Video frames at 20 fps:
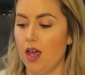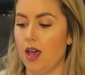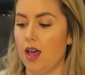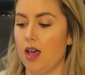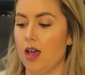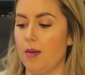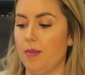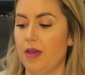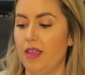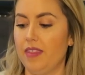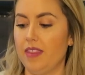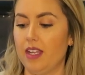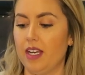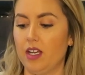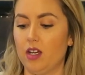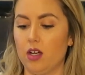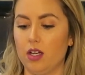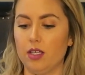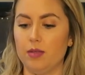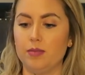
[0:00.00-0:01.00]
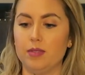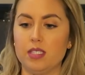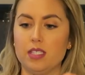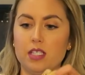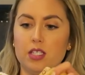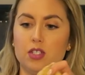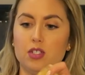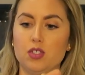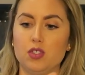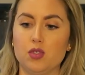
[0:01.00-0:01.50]
Um, and then I got him this
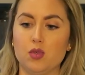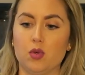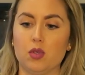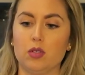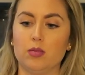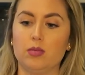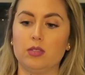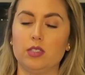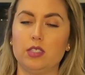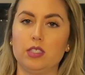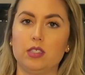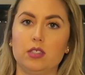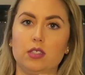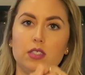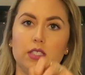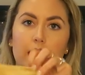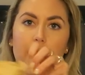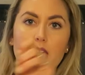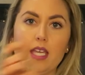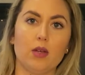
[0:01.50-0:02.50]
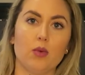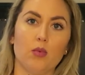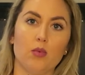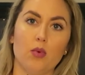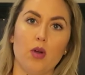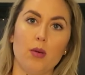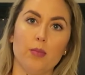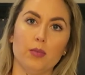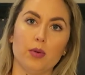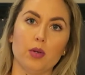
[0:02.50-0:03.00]
adorable little like
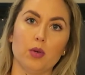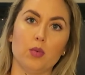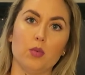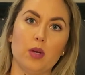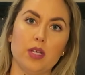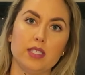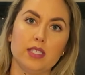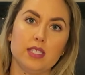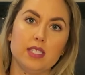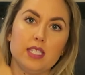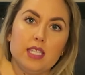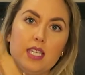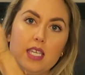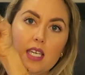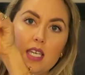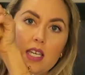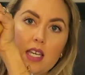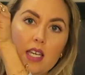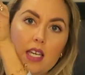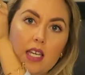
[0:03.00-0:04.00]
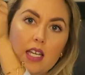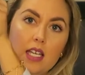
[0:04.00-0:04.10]
romper onesie.